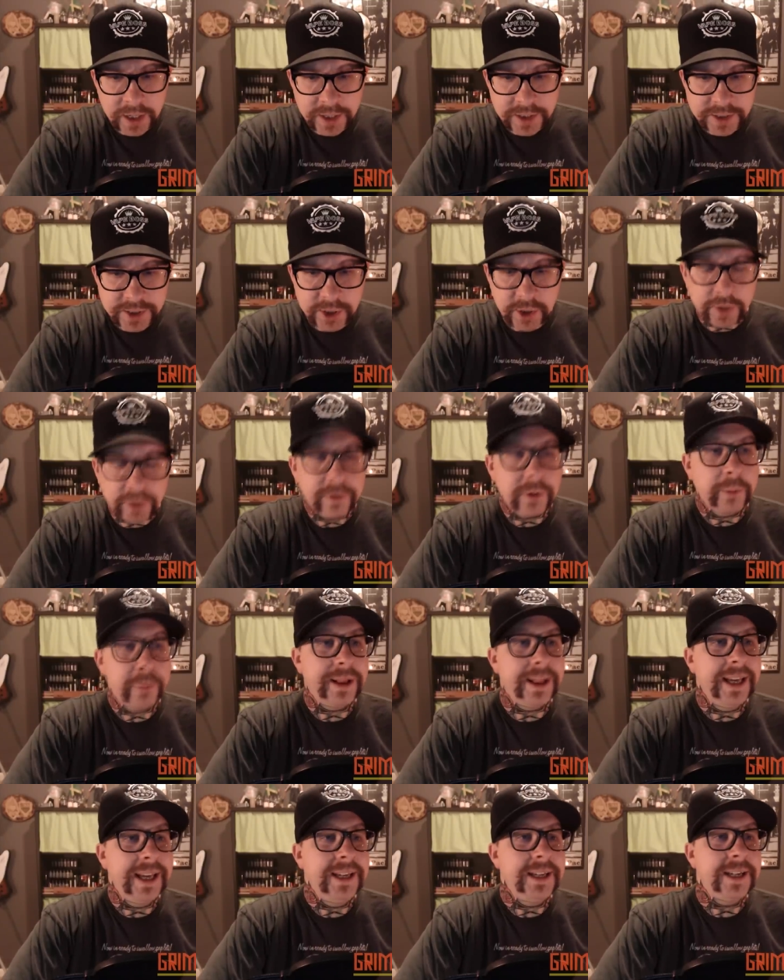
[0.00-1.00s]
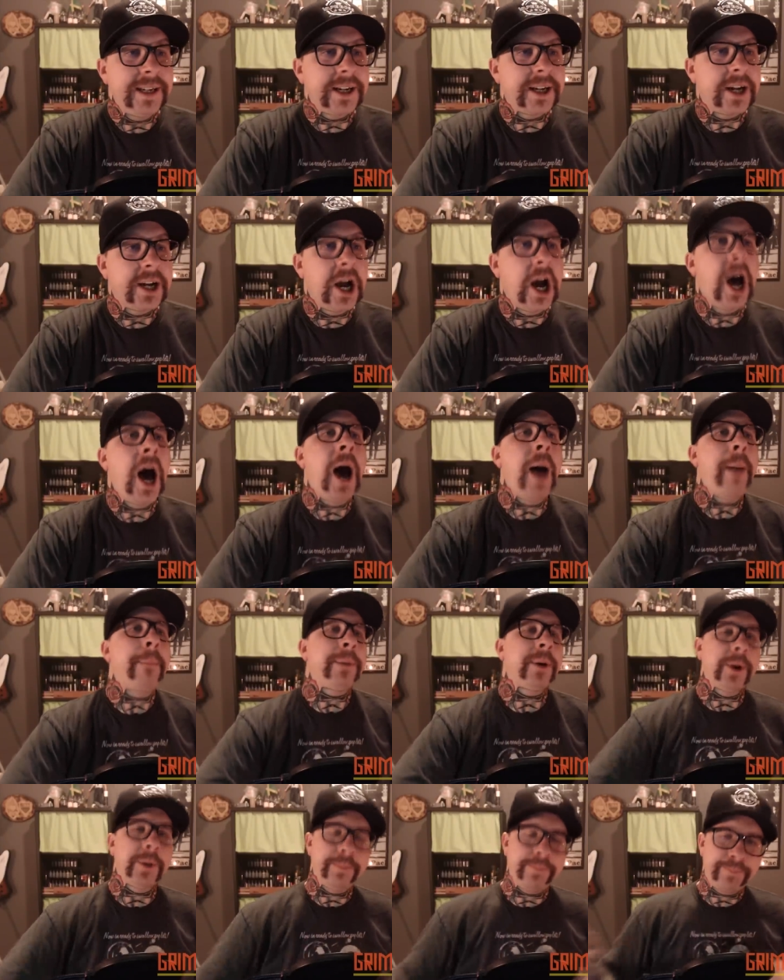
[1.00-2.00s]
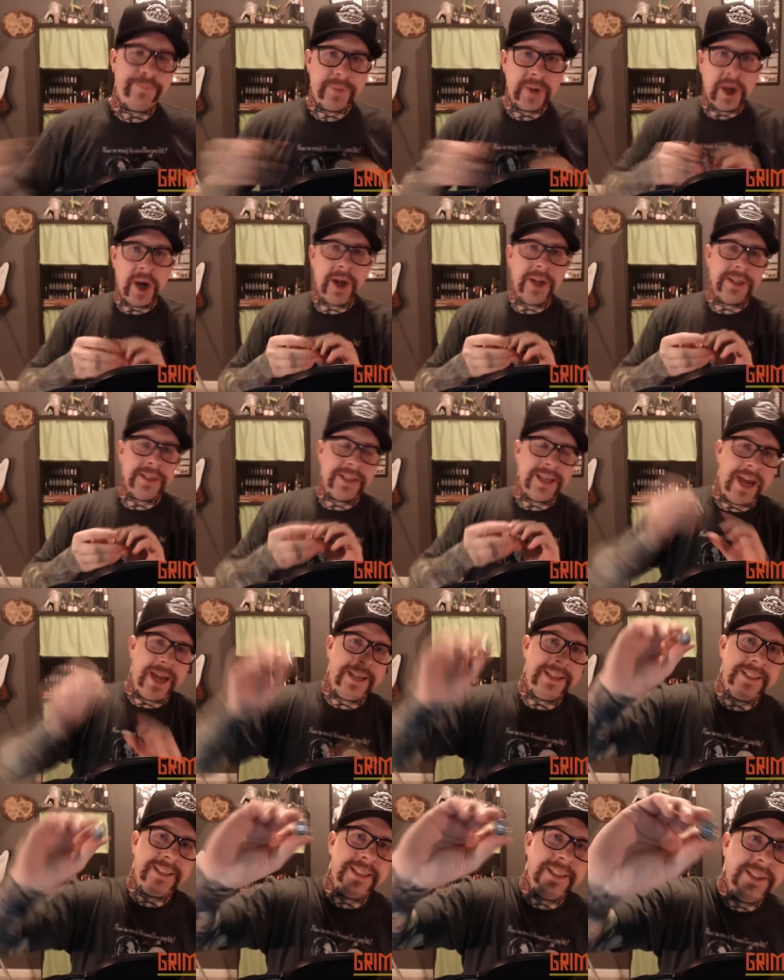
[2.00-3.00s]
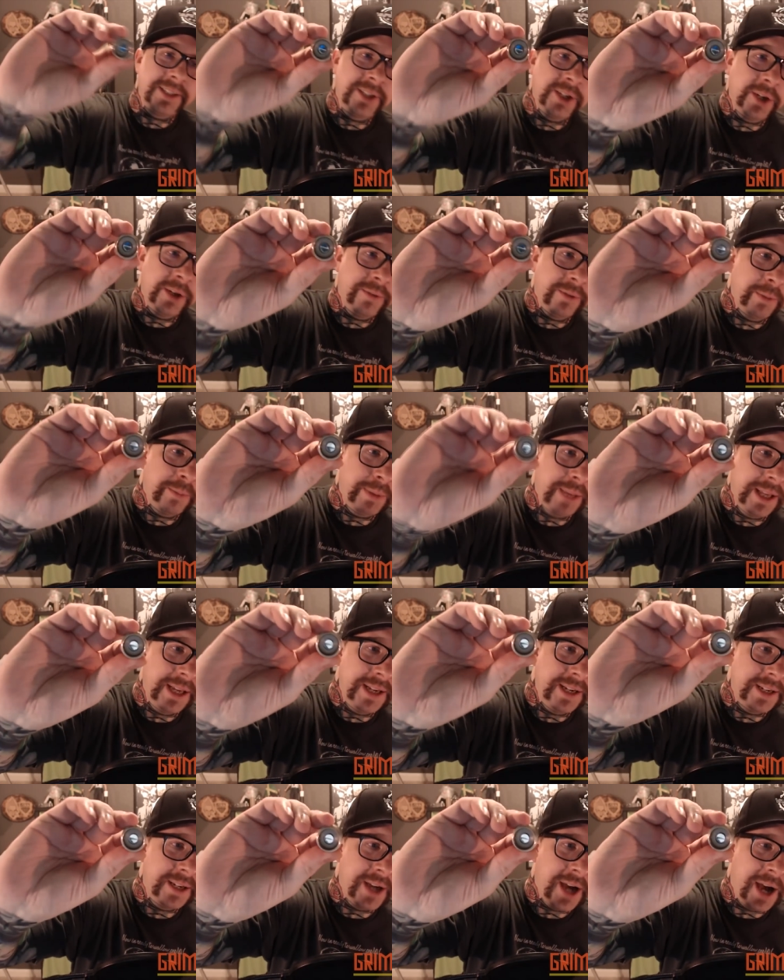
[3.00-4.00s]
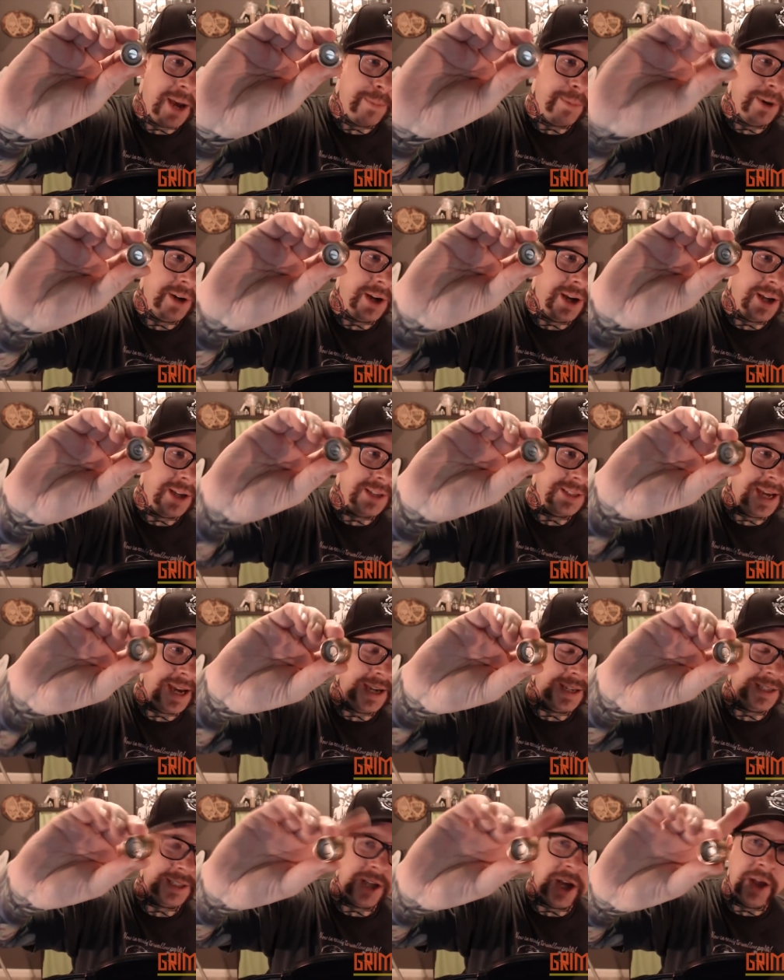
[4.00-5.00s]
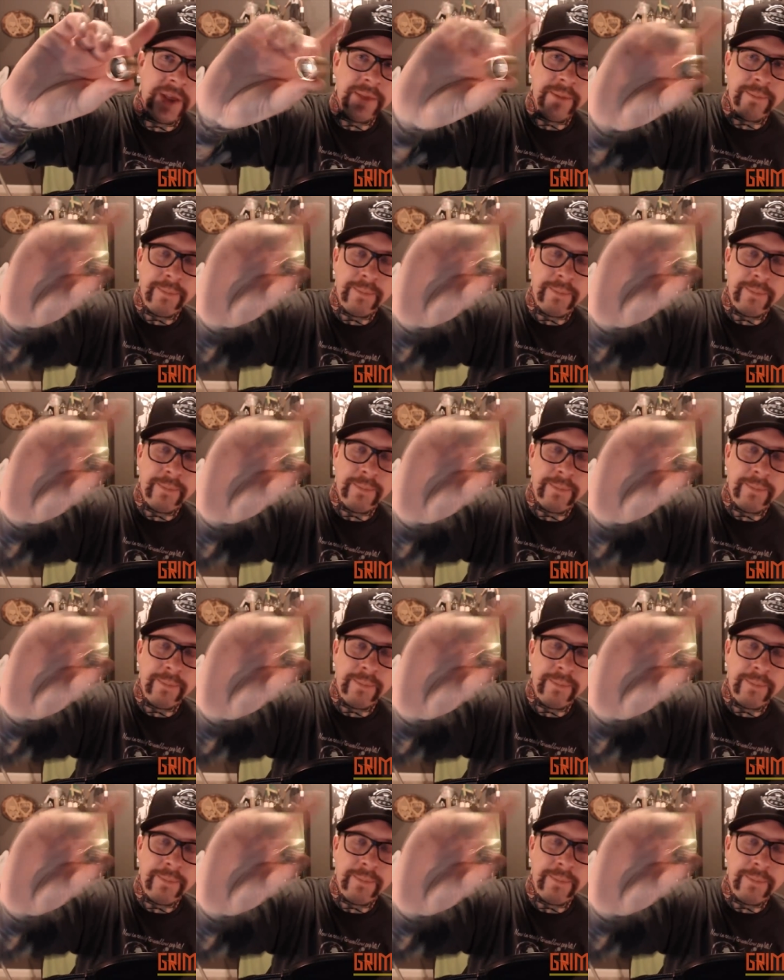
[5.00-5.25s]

Silver plated copper contacts, silver plated copper contacts on the